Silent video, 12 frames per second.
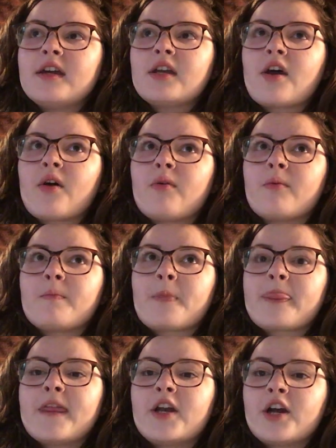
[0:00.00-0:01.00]

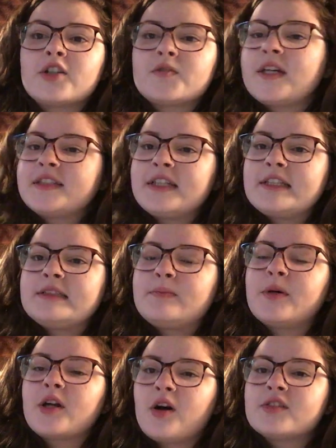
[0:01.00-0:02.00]
the nurse residents,
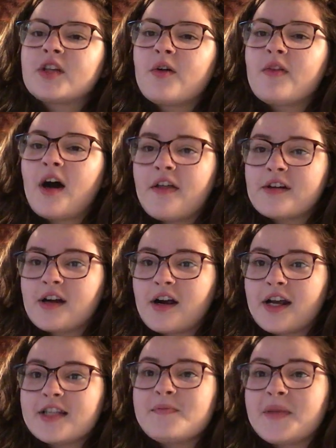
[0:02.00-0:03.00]
but also the other
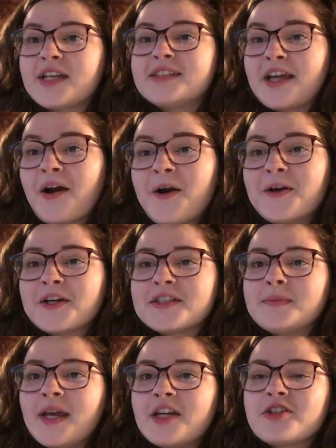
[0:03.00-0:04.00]
RNs, because they are
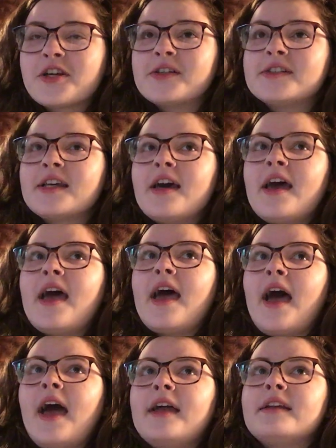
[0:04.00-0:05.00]
nurse managers,
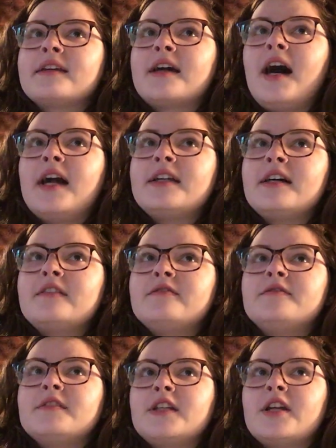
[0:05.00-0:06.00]
and kind
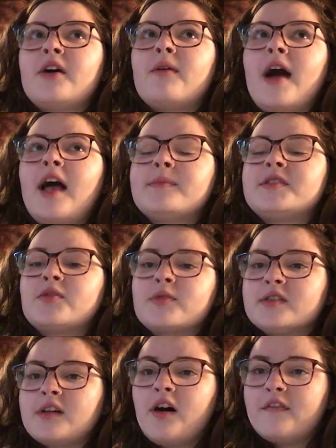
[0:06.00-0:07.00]
of, helps to
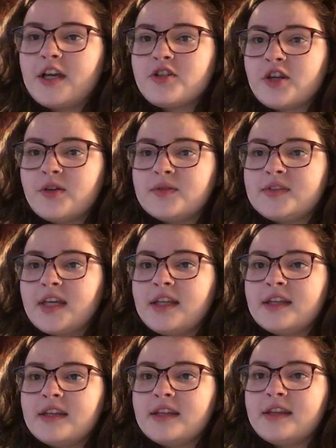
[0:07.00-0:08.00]
resolve issues
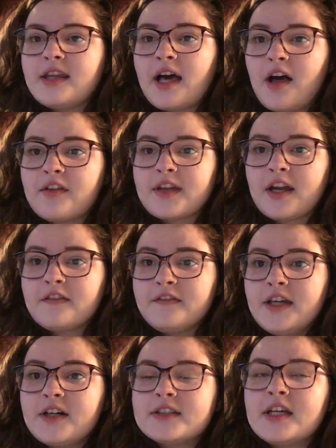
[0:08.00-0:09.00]
in the healthcare
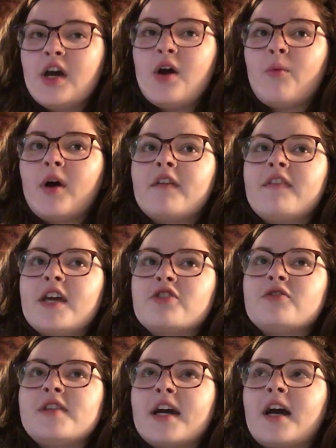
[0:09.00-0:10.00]
field. One of the
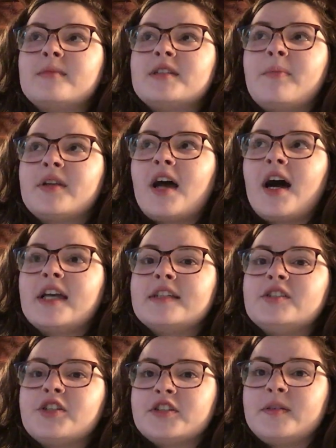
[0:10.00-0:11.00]
issues that comes up a lot
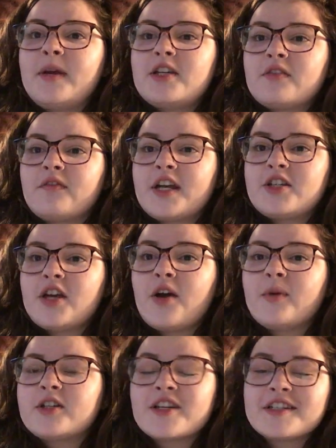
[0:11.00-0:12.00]
is nurse-to-patient
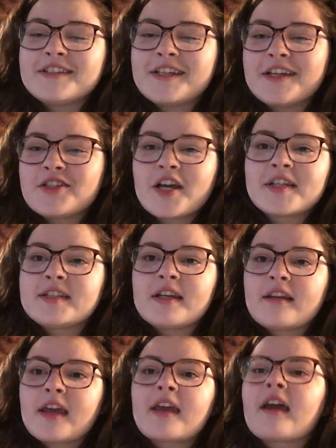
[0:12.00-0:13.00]
ratio, which is just,
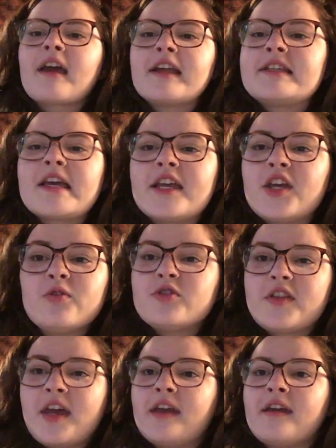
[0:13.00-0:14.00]
it's a
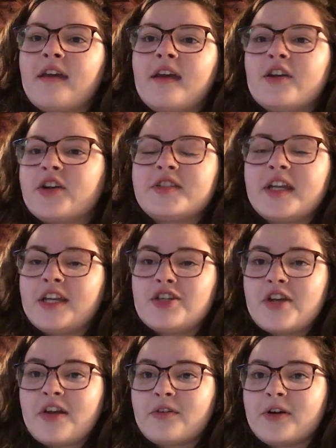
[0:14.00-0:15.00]
huge thing in nursing in
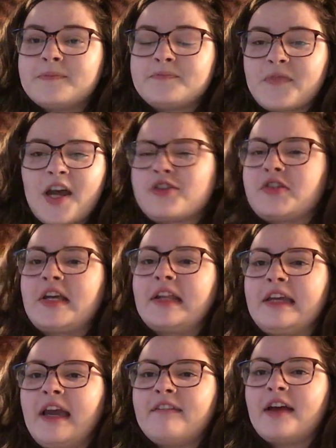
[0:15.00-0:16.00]
general, not just
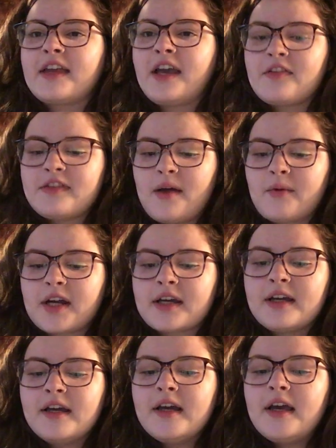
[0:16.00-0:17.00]
at Lehigh Valley Health
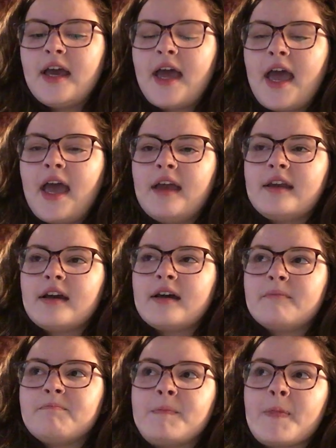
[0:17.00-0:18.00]
Network.
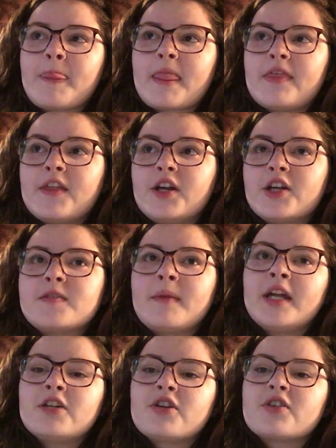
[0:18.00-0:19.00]
And the nurse
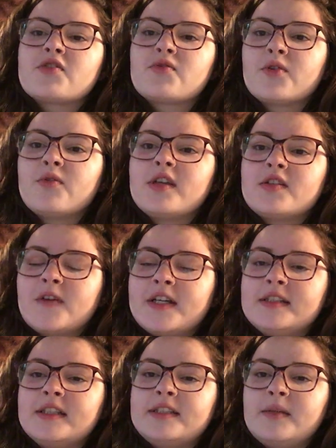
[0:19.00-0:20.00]
managers, through this
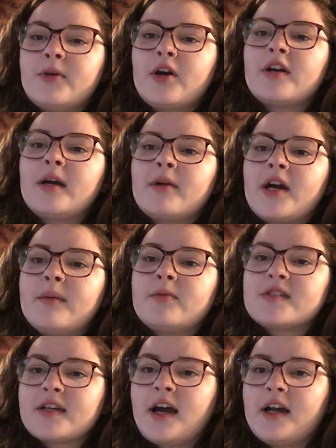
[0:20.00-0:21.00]
residency program, are
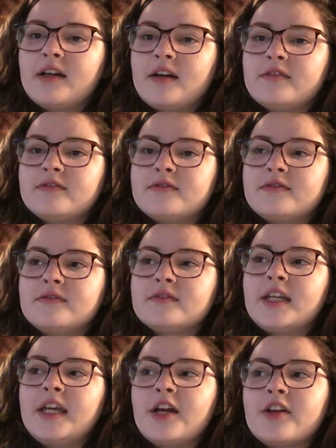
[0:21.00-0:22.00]
able to kind of
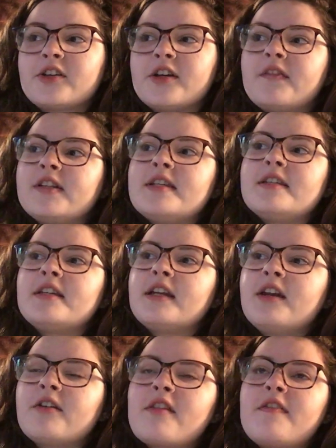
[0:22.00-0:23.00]
hear the grievances and
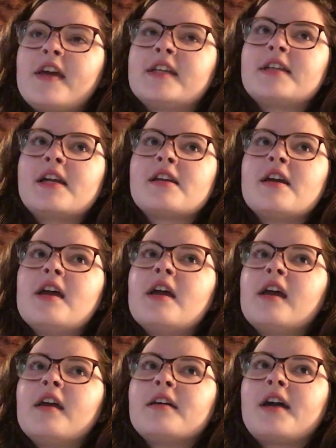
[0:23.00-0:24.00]
hear the things and
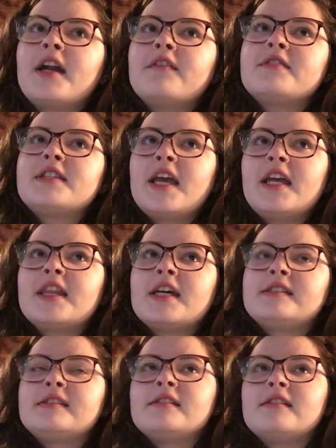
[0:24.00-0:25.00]
kind of take
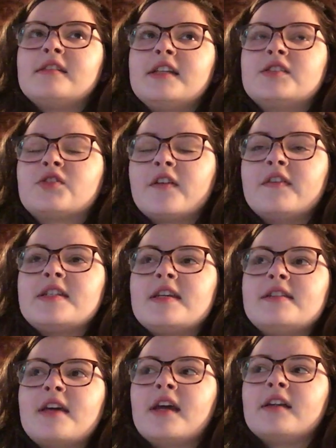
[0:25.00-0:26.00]
these
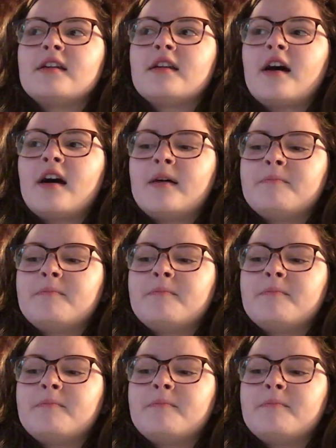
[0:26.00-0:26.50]
grievances and,